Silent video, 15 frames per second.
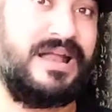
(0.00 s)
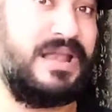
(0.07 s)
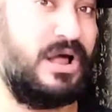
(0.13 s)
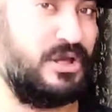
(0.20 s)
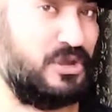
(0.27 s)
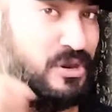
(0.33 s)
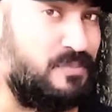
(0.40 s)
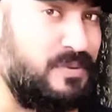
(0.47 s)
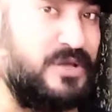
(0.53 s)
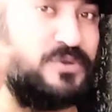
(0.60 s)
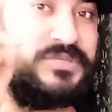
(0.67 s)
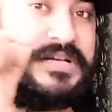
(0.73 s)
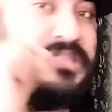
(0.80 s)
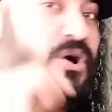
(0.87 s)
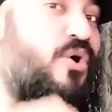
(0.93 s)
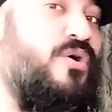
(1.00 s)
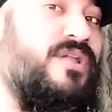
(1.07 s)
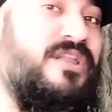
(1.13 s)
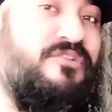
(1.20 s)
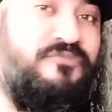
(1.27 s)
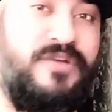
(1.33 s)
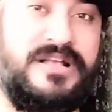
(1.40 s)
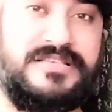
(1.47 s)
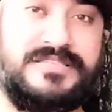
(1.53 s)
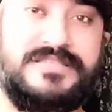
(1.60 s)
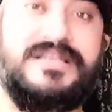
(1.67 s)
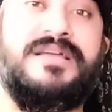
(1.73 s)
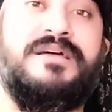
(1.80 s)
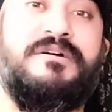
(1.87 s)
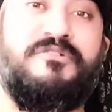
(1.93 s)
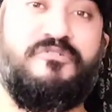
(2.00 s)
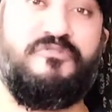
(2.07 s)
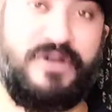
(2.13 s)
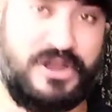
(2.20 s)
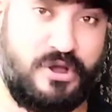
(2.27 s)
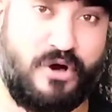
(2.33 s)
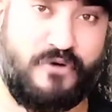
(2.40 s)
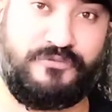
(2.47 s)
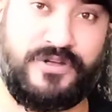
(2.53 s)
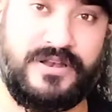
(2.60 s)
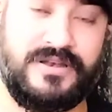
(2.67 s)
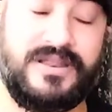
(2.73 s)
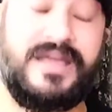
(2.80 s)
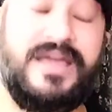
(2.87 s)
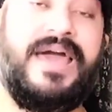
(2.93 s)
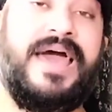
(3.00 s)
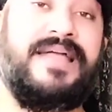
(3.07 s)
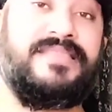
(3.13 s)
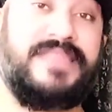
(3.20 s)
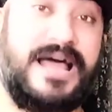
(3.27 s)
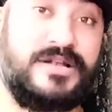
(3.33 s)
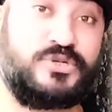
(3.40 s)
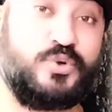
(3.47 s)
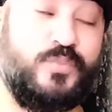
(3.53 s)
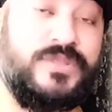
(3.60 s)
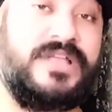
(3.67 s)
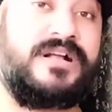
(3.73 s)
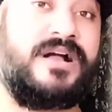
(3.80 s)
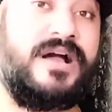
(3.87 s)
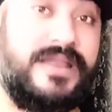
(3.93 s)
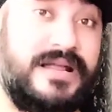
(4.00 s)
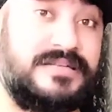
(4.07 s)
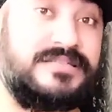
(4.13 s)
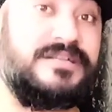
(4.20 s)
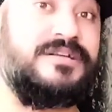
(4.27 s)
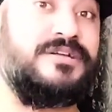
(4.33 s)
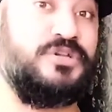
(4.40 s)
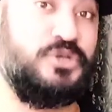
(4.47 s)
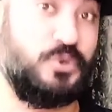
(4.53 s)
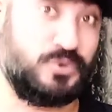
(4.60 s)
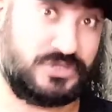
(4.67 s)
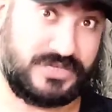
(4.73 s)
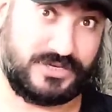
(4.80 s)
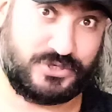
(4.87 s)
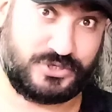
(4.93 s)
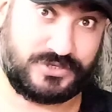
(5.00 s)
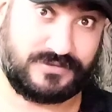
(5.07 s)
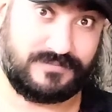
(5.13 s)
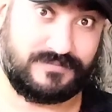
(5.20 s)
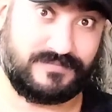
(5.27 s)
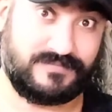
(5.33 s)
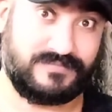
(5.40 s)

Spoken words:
Now you'll be using the honorifics very often, and that too with the correct usage.